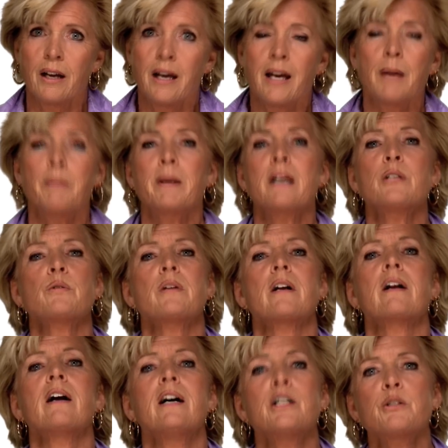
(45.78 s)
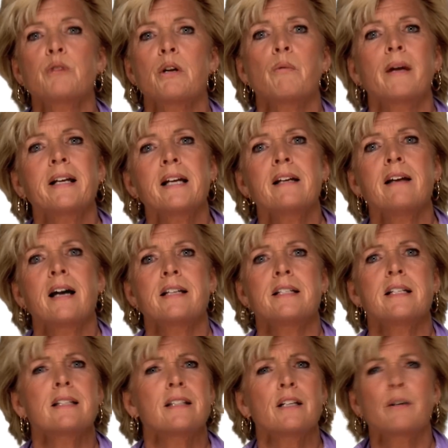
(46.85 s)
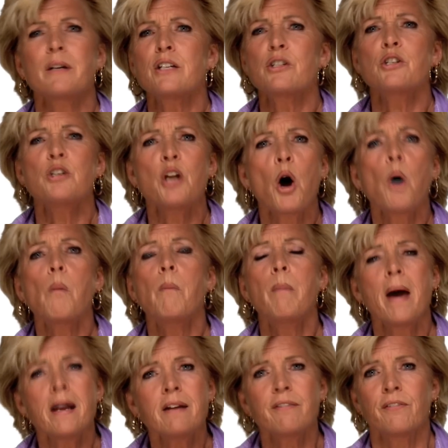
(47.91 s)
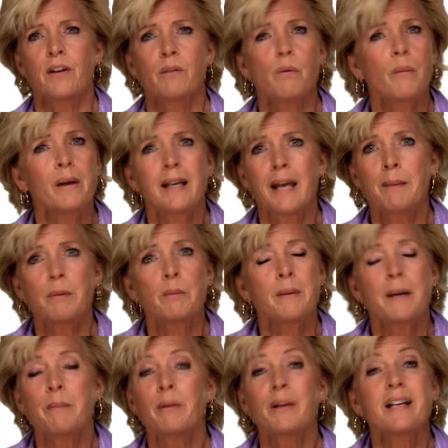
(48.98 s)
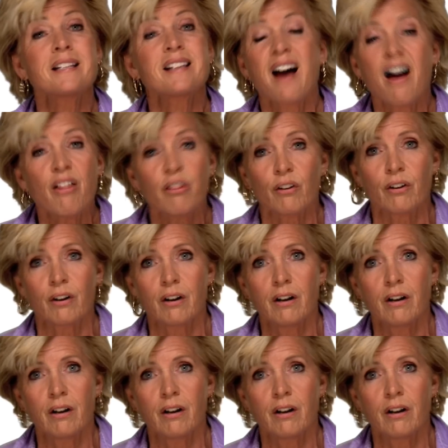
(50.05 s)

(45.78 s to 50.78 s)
It begins with our country recognizing that there is no benefit when we label people as other.